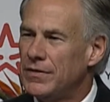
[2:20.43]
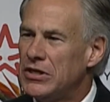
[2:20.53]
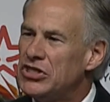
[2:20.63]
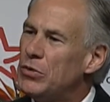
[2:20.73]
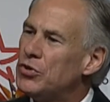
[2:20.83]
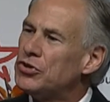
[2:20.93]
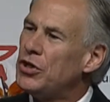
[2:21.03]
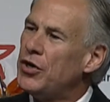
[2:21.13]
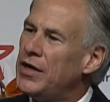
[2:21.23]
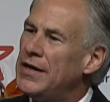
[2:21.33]
She was
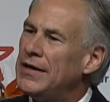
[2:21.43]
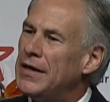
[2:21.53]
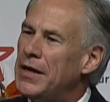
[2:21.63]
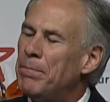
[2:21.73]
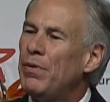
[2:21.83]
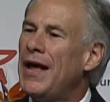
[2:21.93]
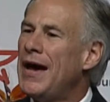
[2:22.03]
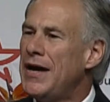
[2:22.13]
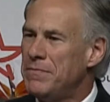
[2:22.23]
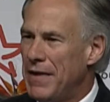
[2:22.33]
learning
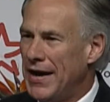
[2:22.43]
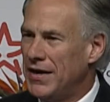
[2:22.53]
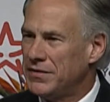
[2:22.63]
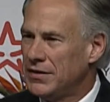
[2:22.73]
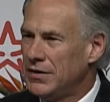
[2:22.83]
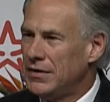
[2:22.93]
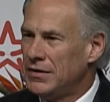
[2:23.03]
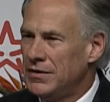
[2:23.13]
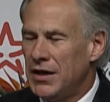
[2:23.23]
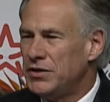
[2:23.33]
applied math,
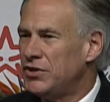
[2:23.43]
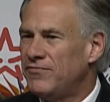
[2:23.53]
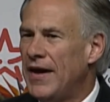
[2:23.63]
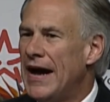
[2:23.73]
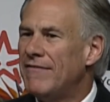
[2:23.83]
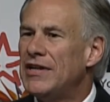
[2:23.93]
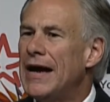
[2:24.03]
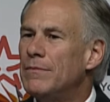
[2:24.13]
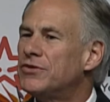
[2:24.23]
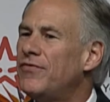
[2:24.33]
not just 5
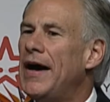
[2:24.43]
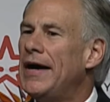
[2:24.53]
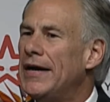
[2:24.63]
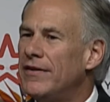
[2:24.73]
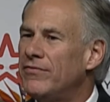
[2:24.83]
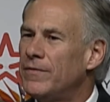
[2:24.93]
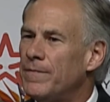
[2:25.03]
times 5,